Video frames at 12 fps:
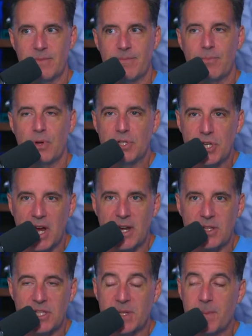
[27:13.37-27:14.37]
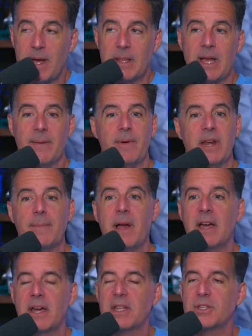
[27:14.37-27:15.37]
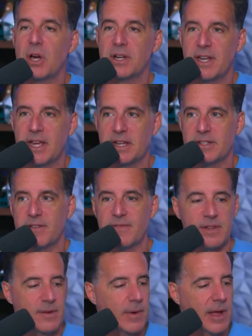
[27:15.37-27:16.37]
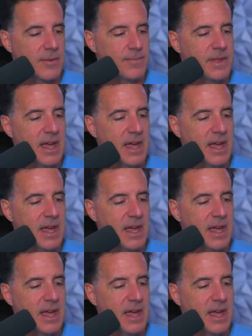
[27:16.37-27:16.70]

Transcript: put Johnny on the spotlight, but I'm not going to talk negatively about him.